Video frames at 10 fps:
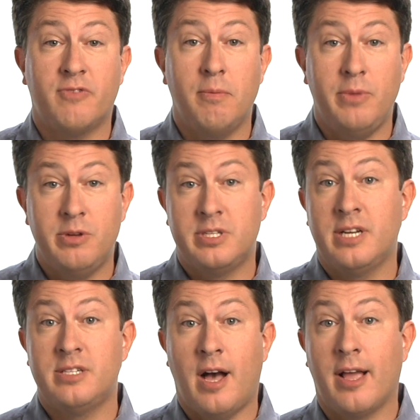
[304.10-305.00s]
for
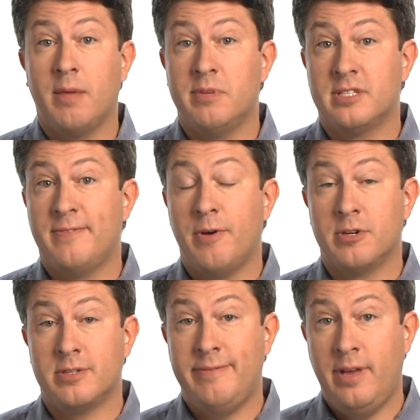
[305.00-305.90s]
music, documents,
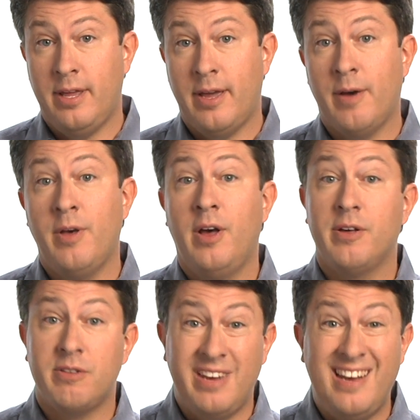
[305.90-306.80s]
photos, or video,
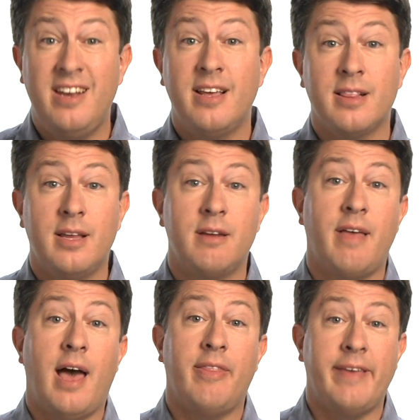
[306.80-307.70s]
you need to declare
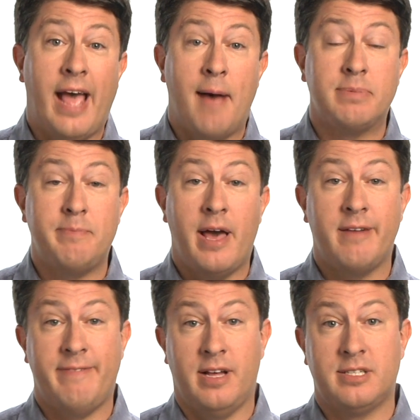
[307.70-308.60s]
that in the app's
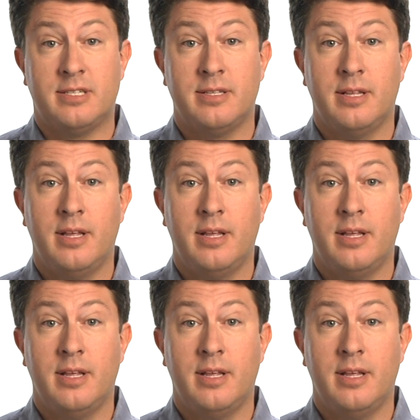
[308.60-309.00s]
manifest.